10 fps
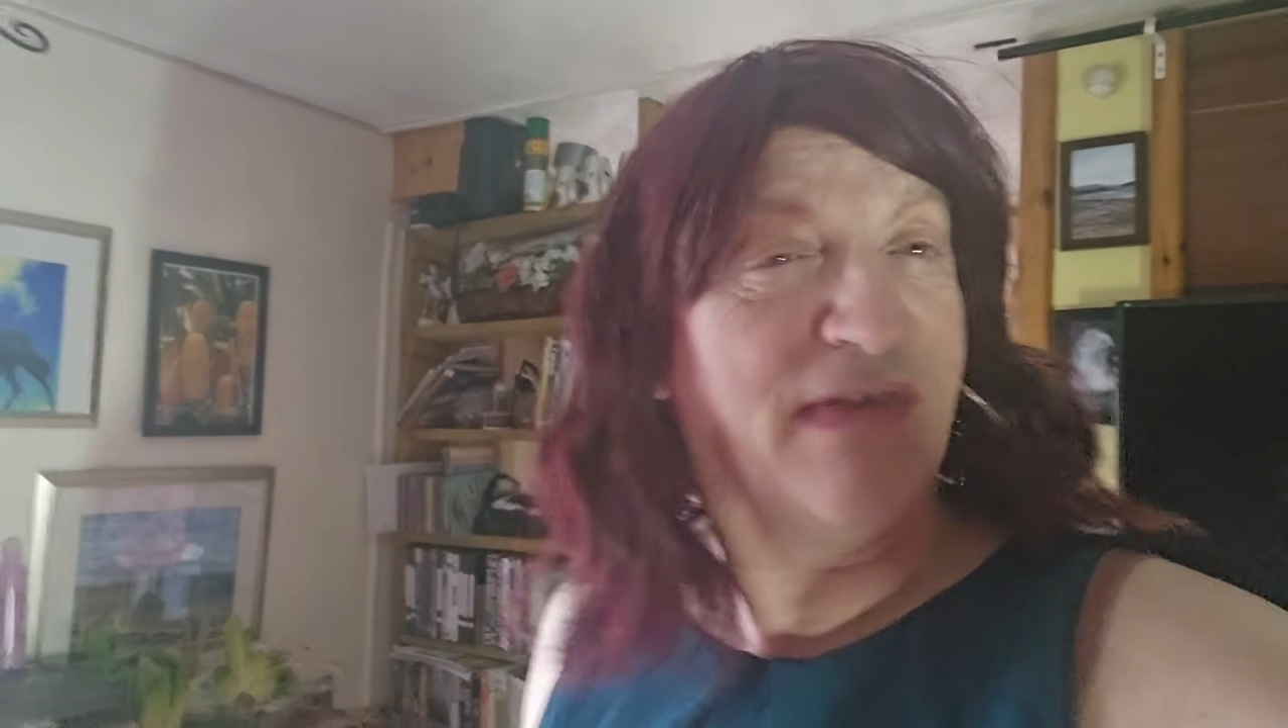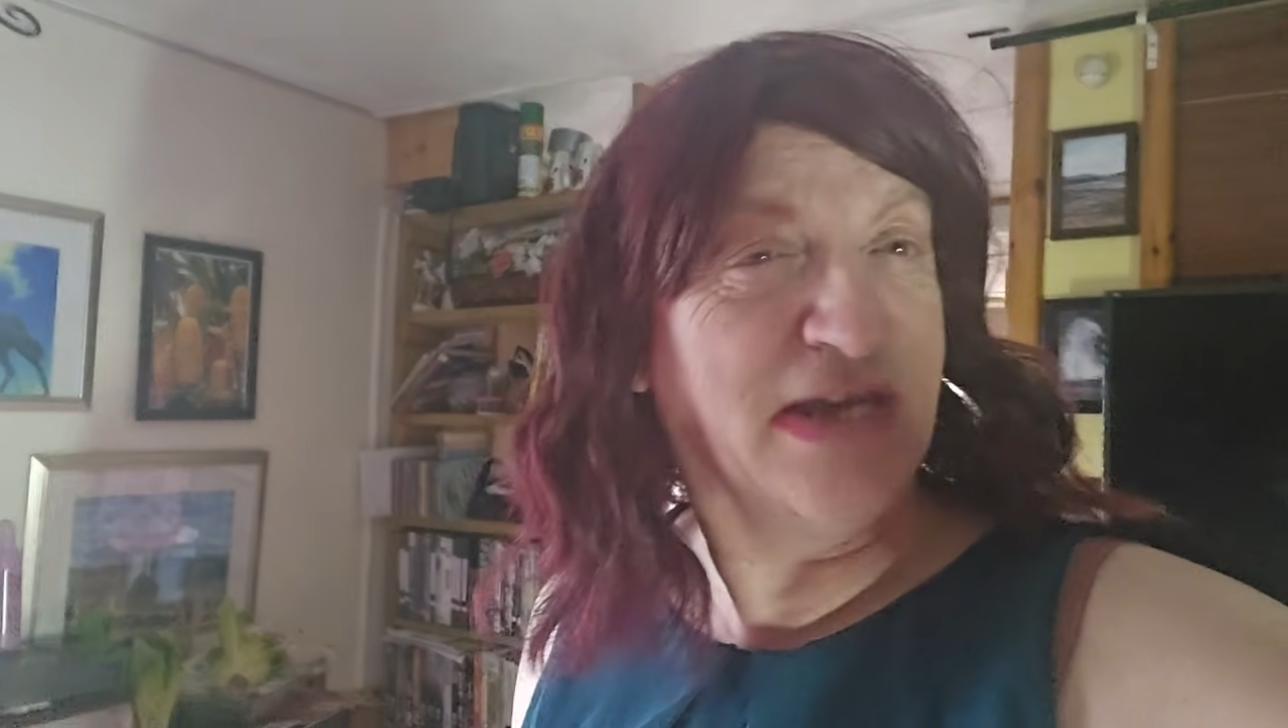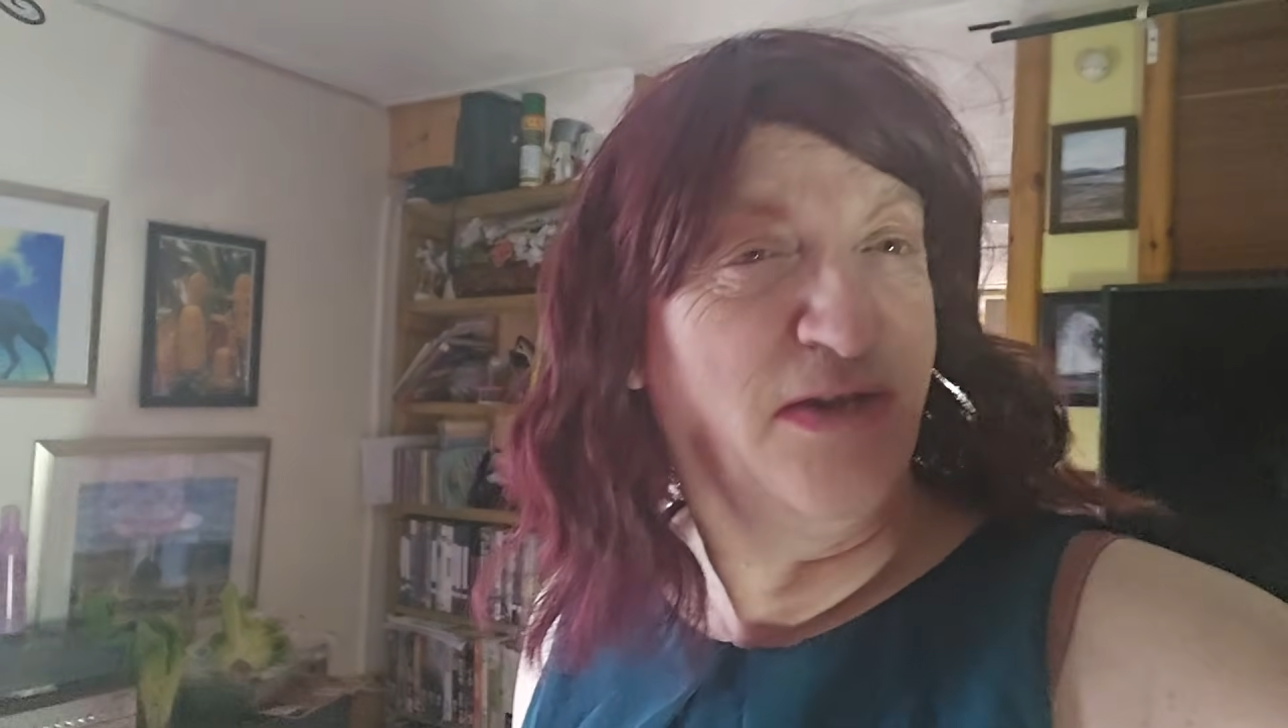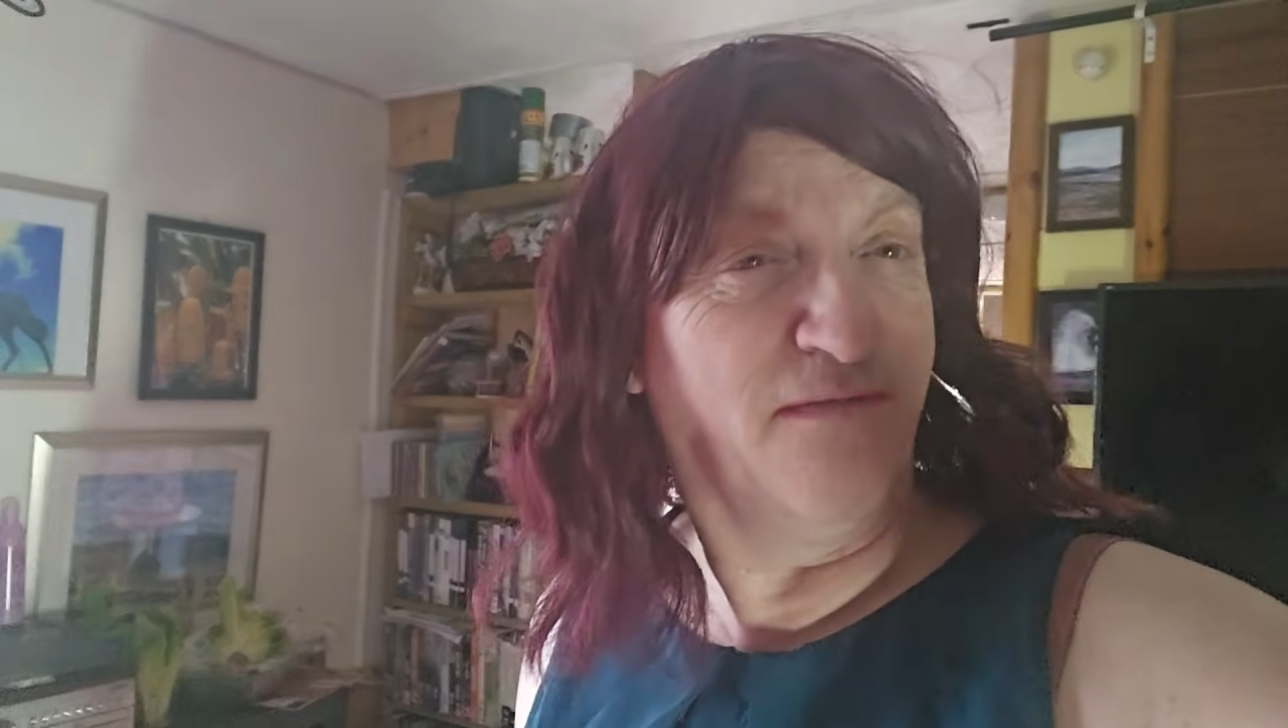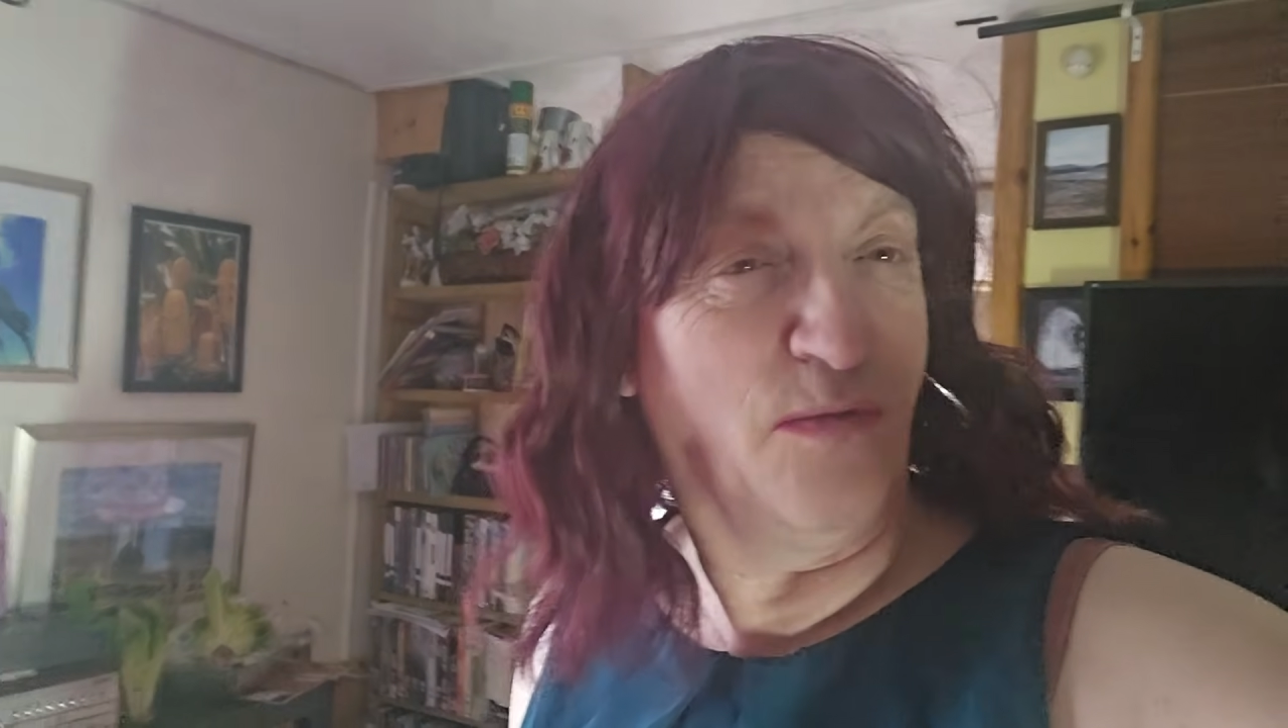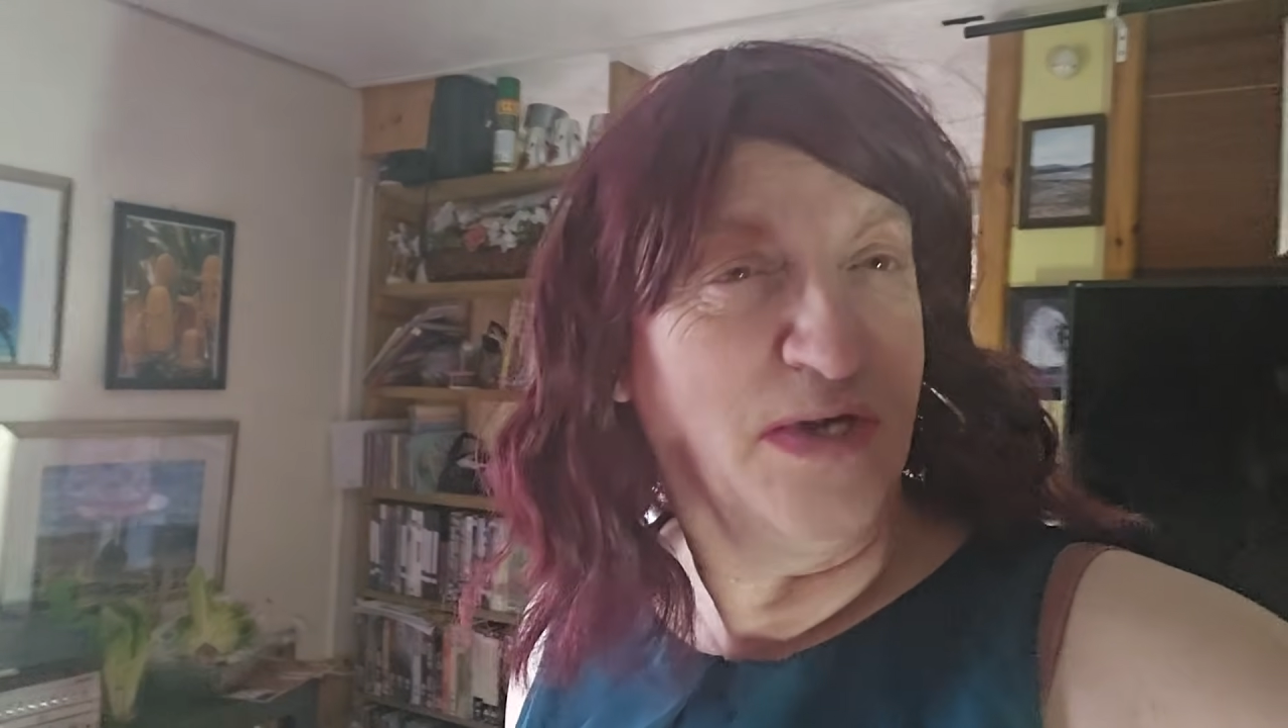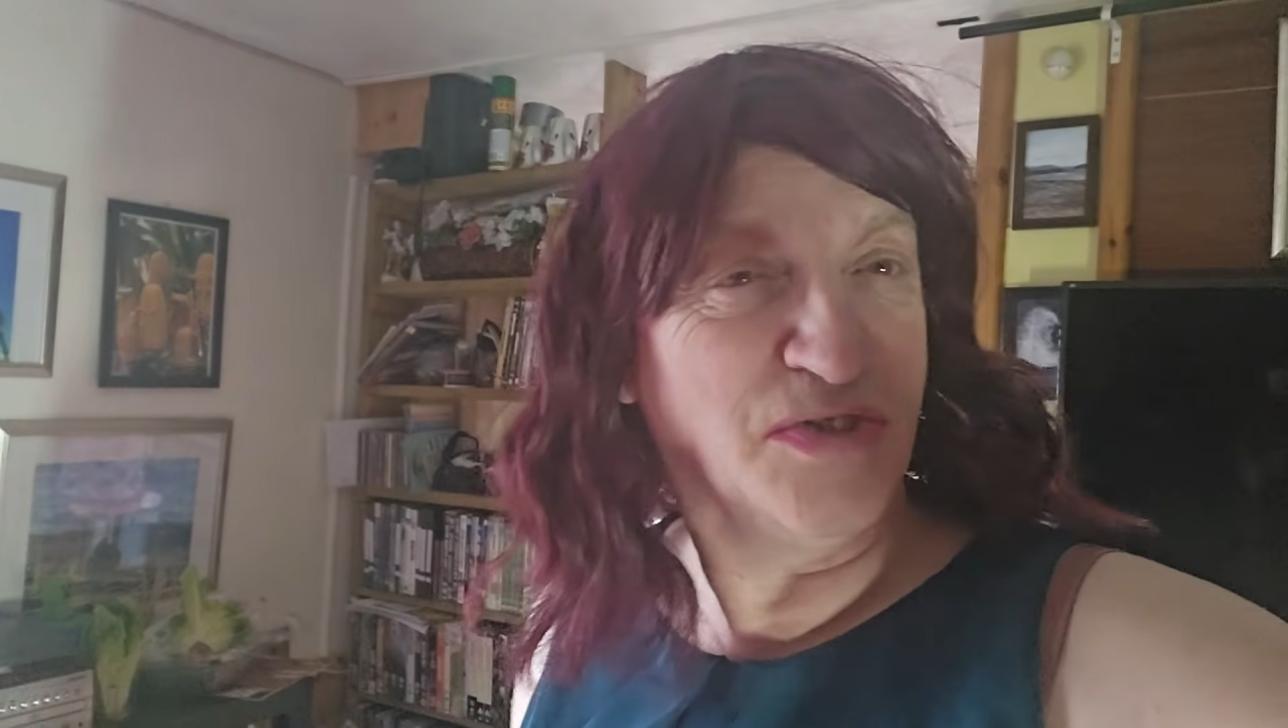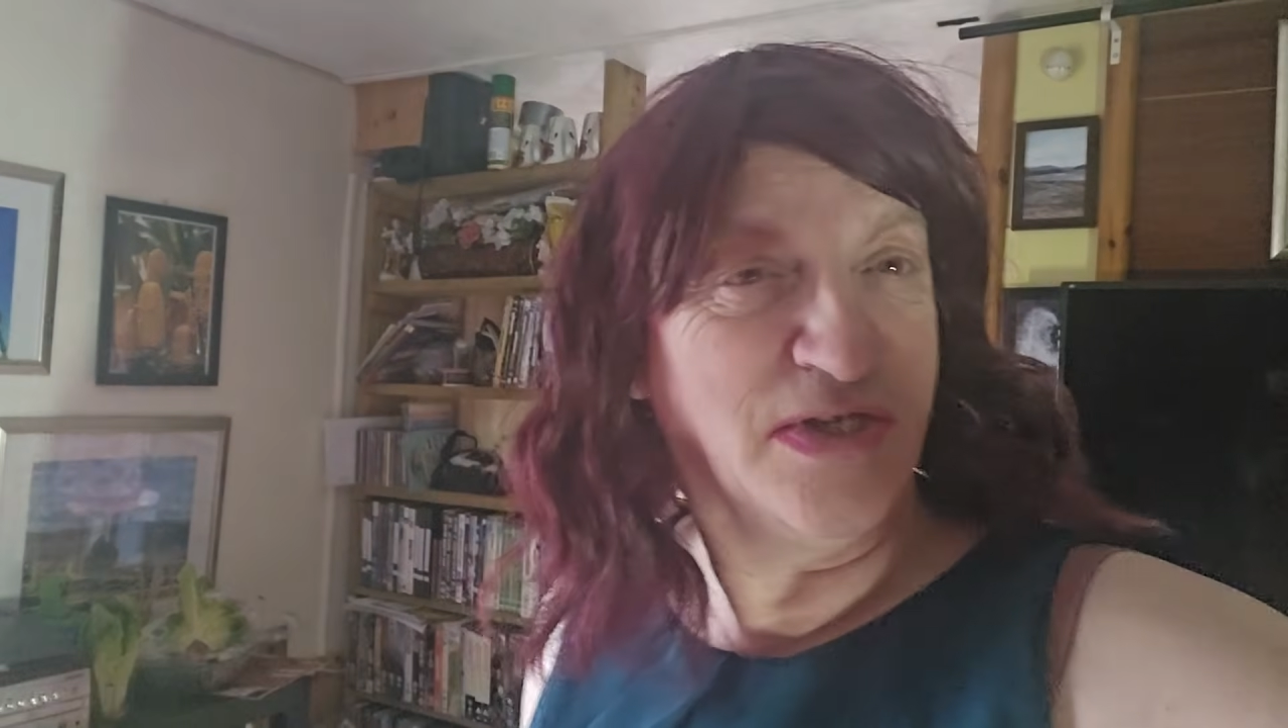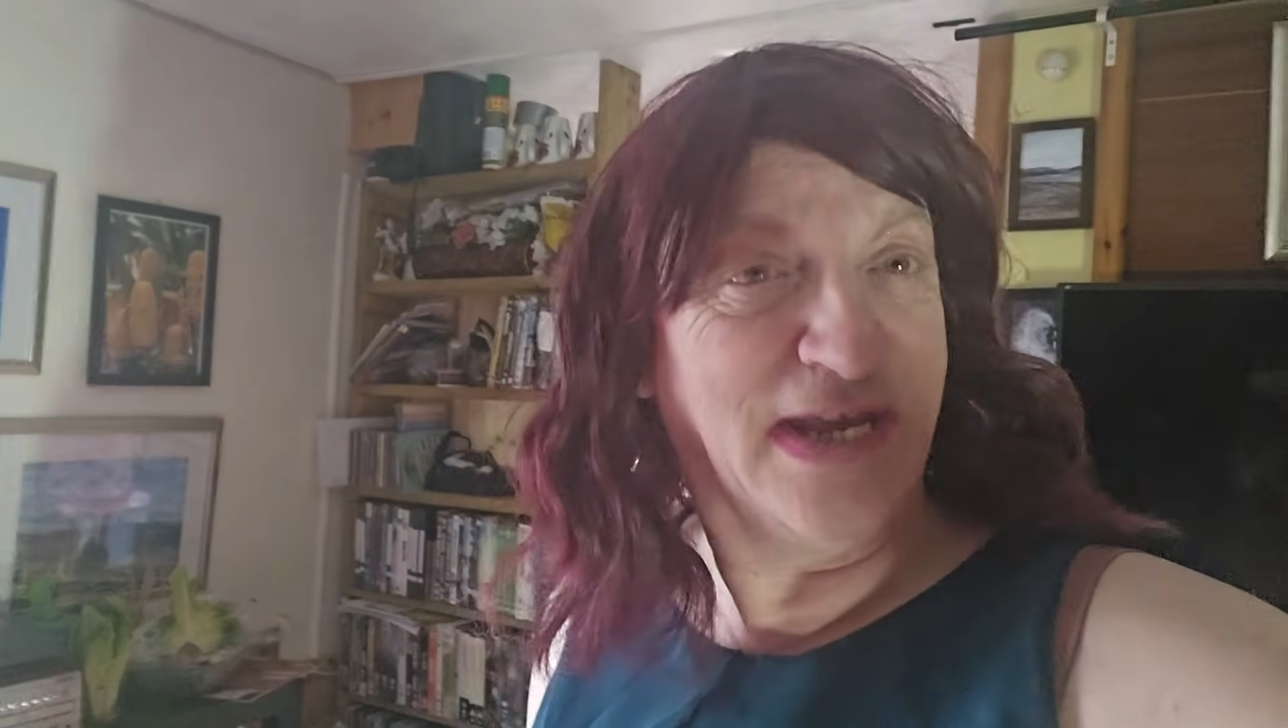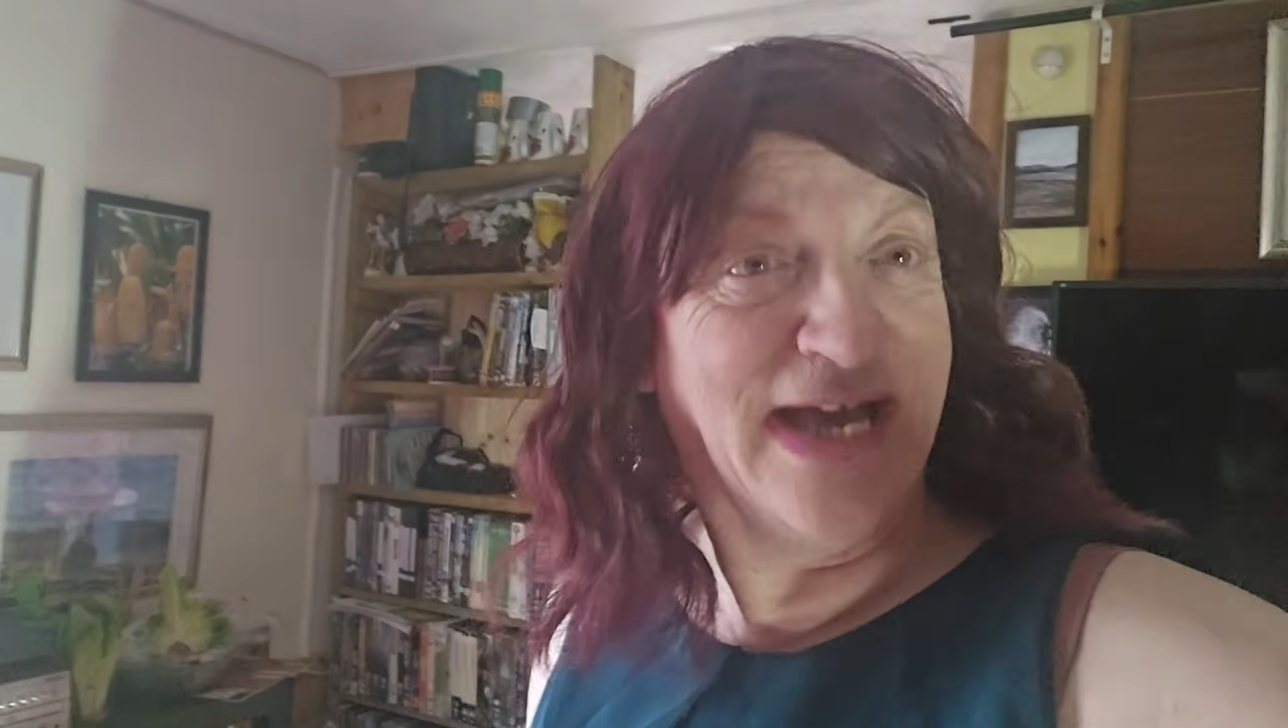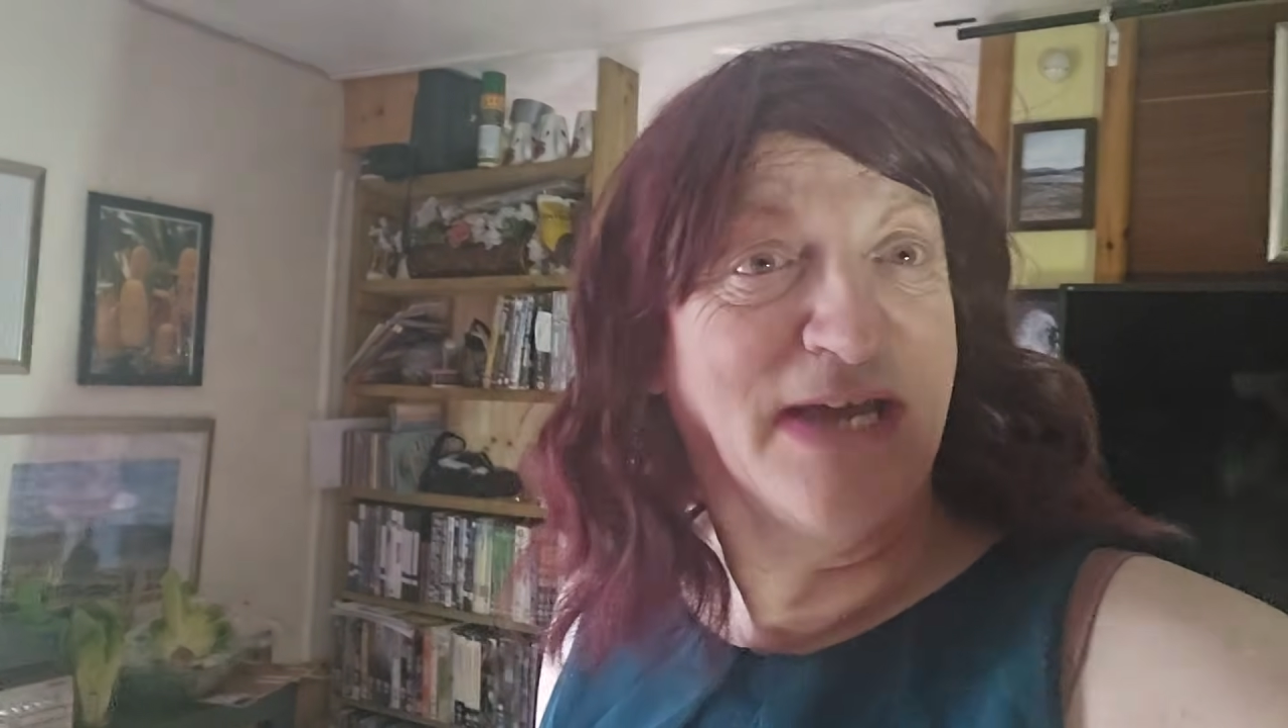thank you for watching.